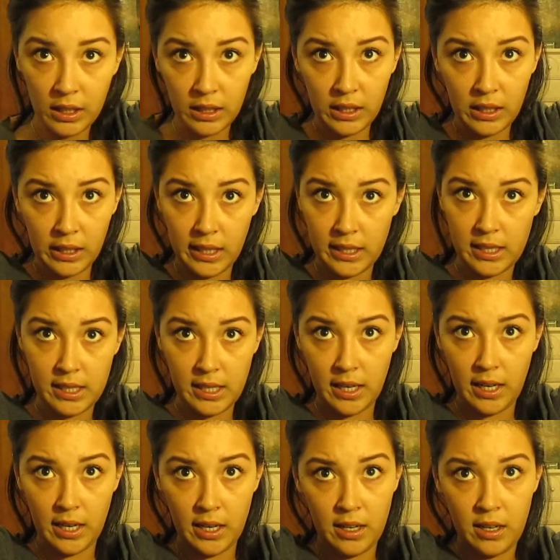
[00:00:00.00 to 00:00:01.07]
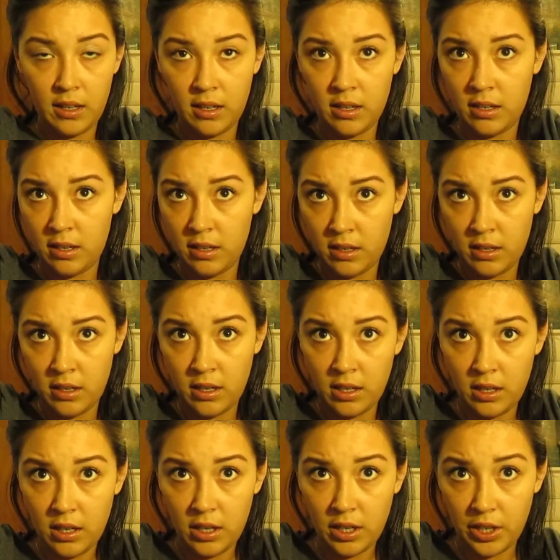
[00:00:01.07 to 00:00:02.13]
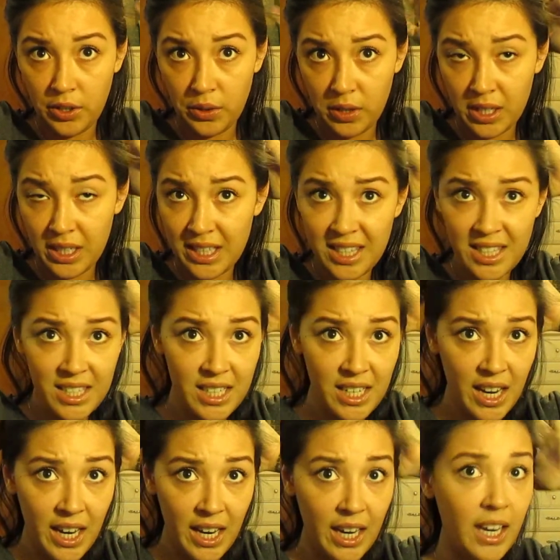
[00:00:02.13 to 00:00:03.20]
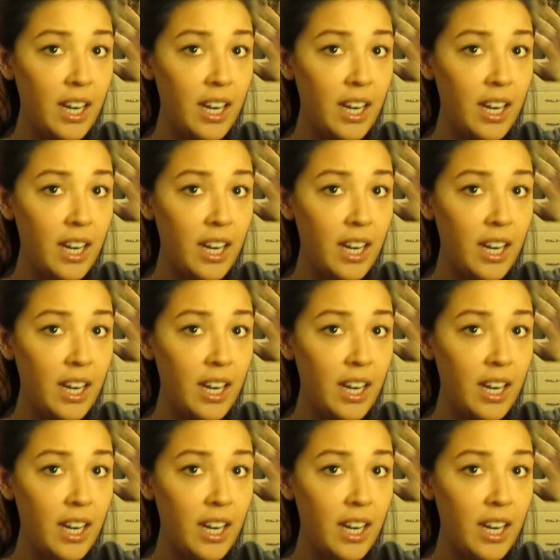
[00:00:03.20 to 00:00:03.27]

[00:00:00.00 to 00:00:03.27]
Let's see. I'm gonna stay.